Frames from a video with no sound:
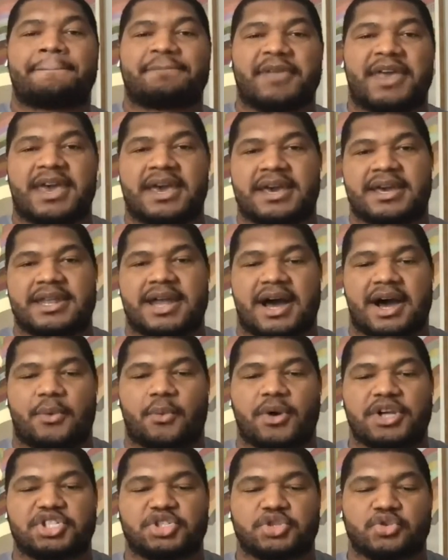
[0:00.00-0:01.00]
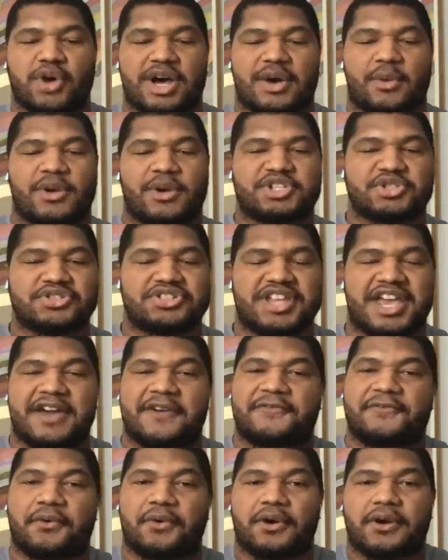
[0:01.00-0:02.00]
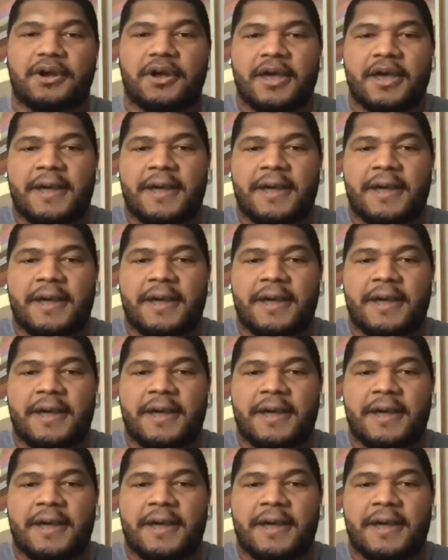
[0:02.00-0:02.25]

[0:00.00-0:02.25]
and what you stand for.